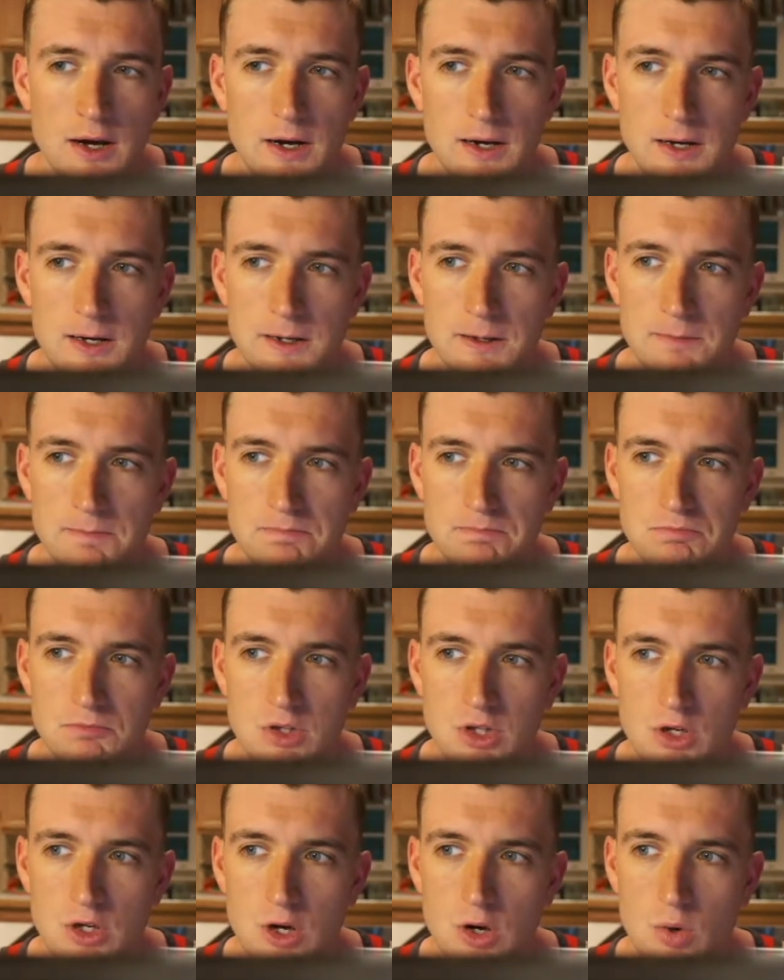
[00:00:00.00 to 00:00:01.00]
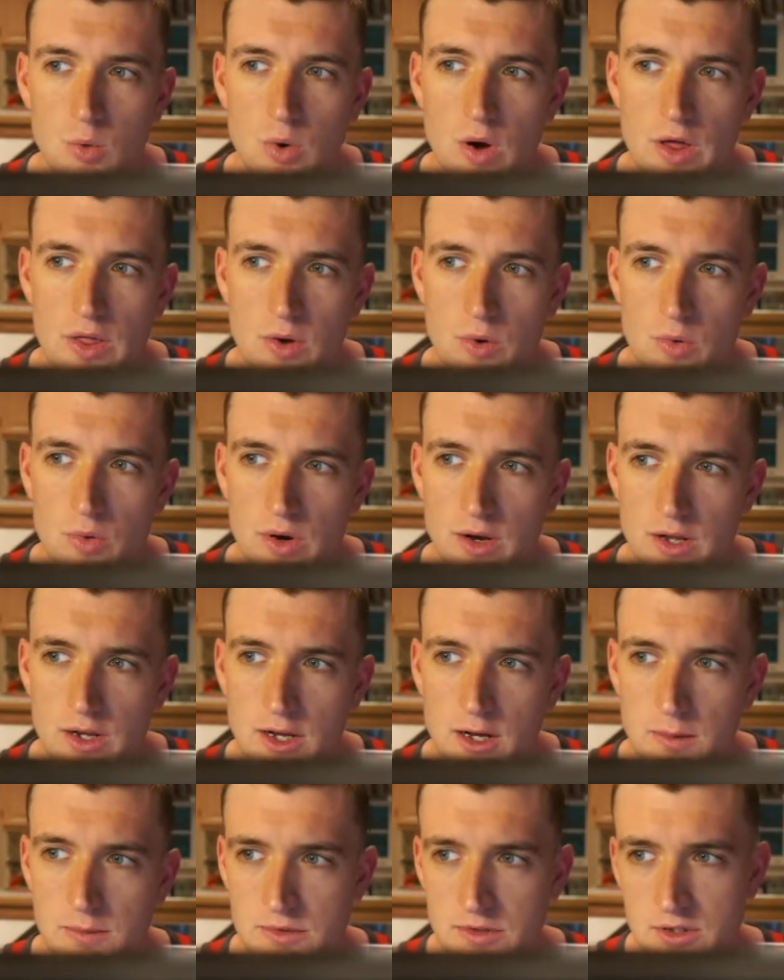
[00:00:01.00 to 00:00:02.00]
When
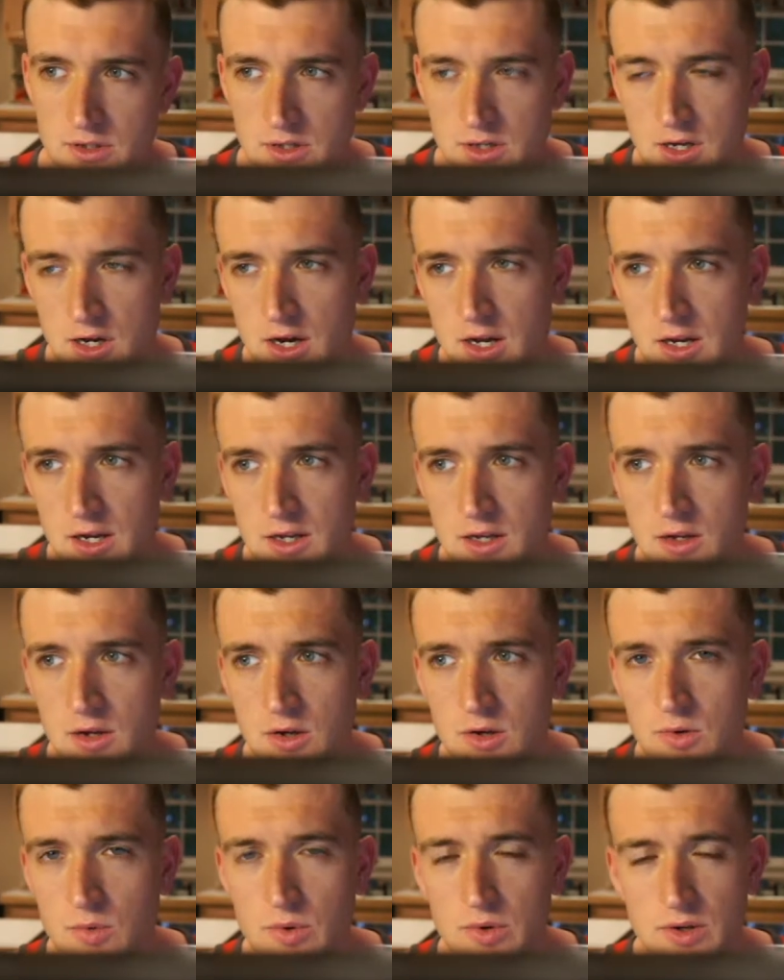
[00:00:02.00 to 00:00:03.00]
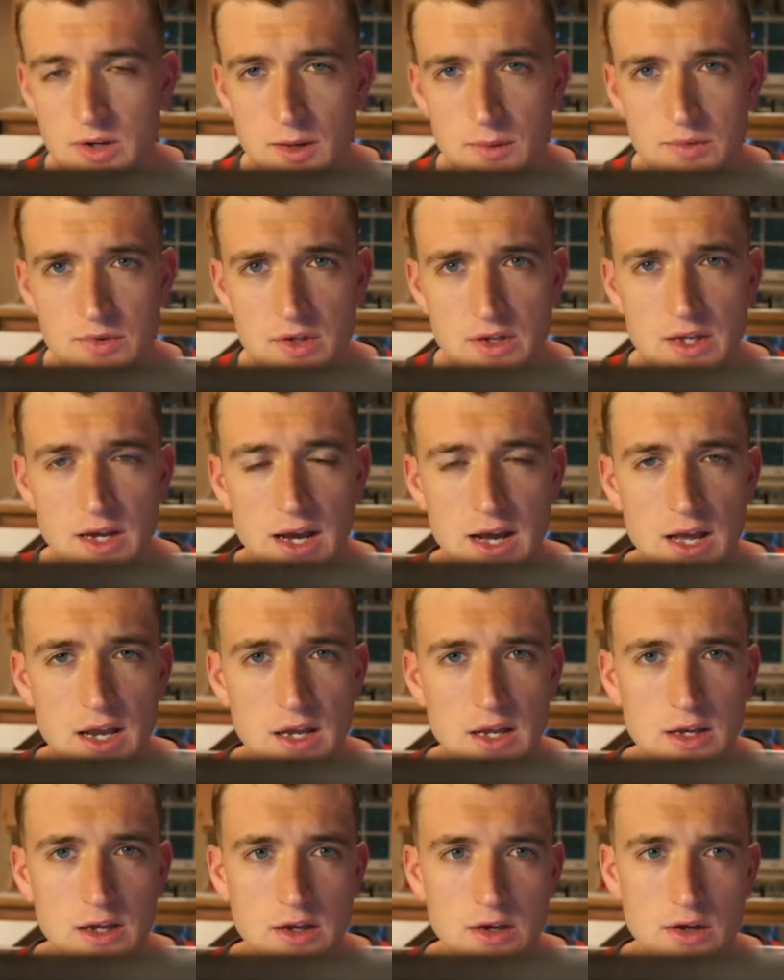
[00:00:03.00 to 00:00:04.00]
it comes to cutting, when it comes to
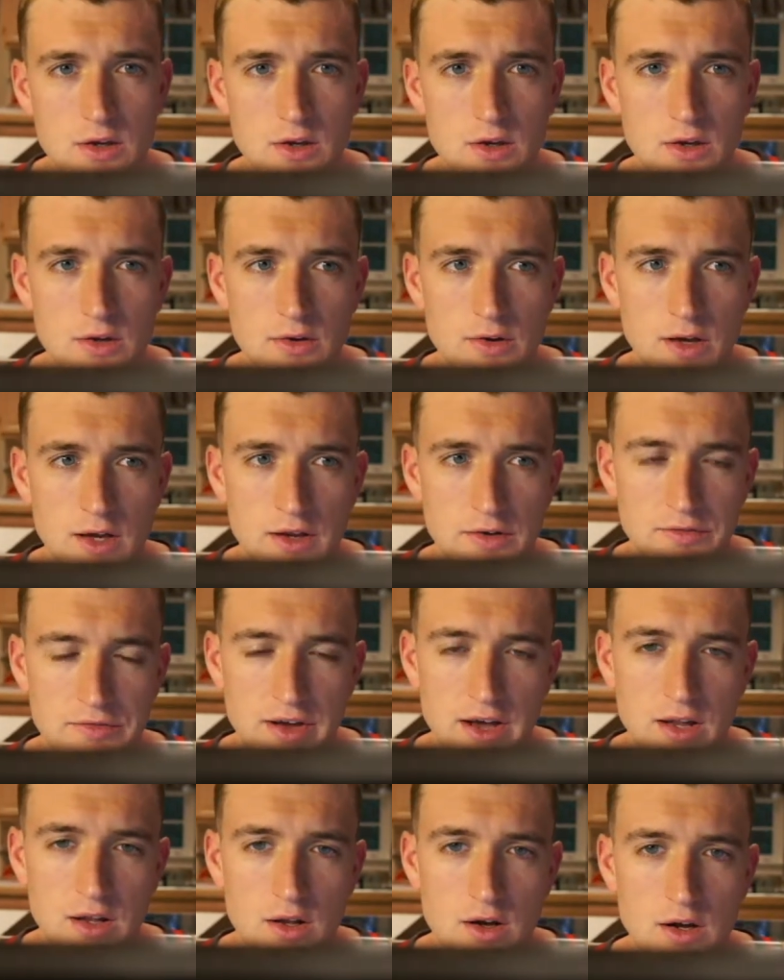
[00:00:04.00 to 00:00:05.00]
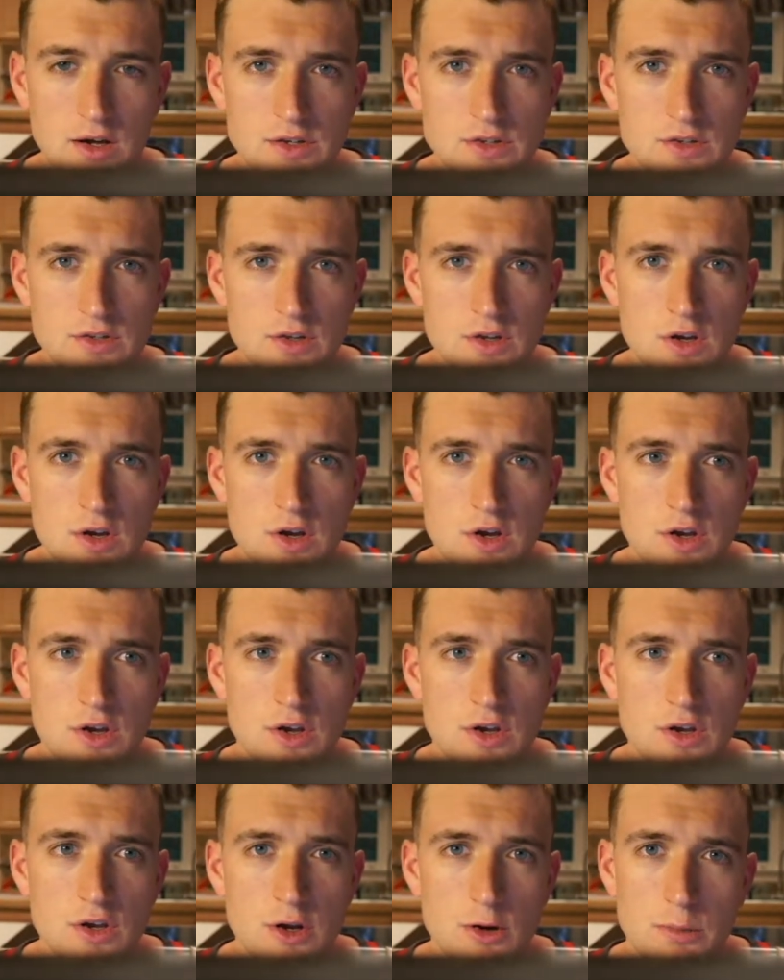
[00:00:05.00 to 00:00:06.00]
dieting and fat loss,
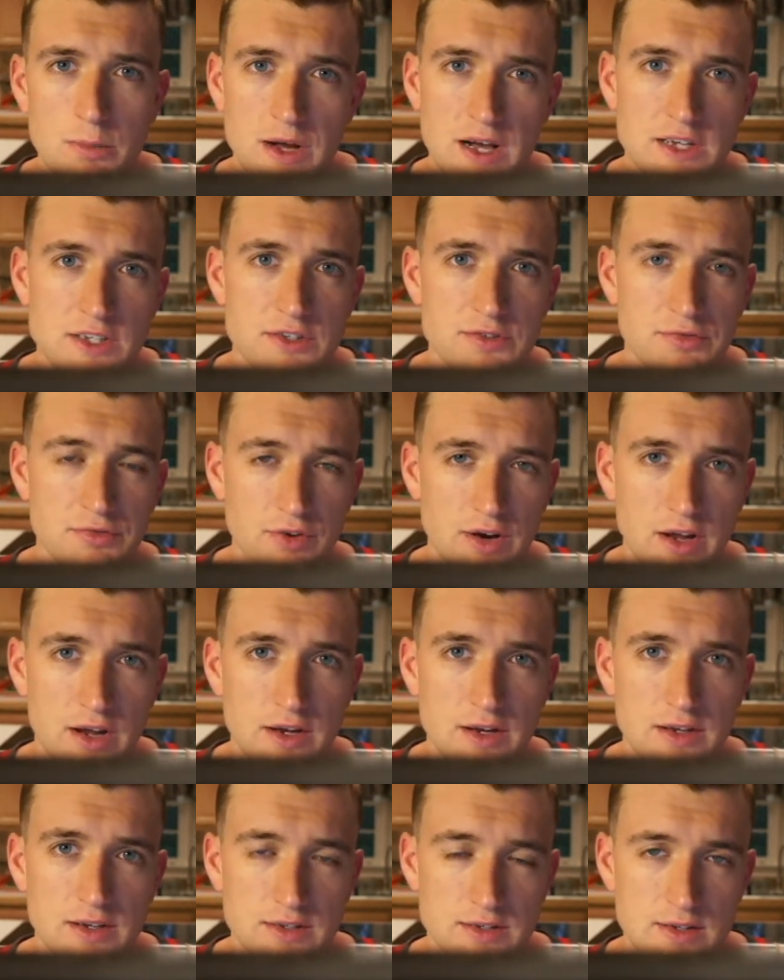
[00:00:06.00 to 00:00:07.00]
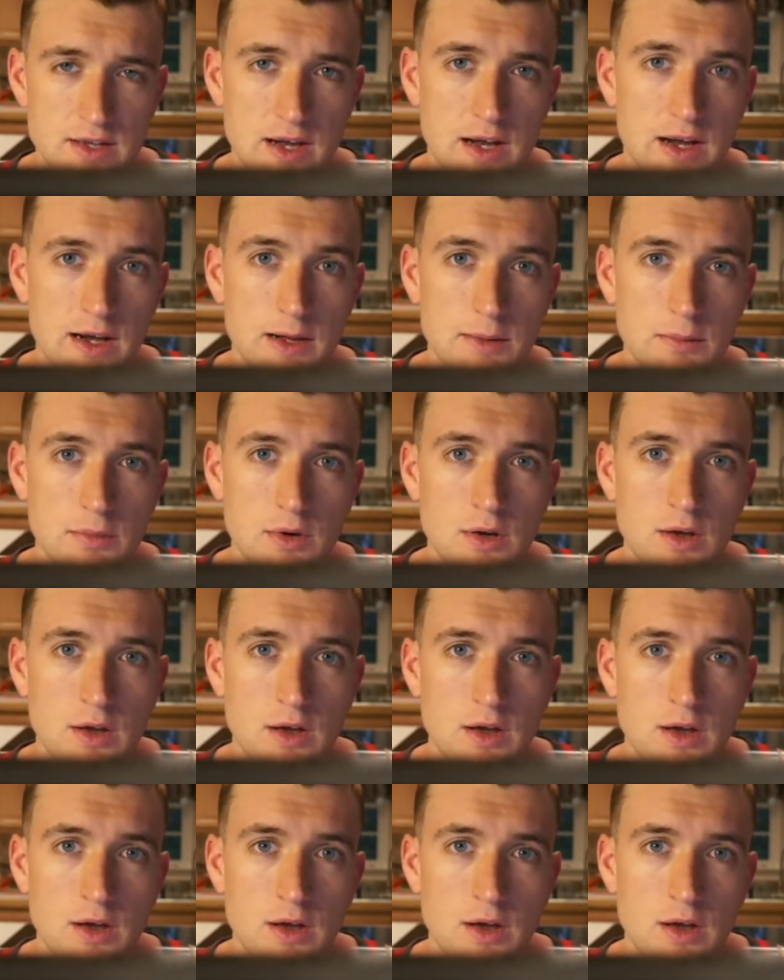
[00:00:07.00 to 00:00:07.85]
your best friend is time.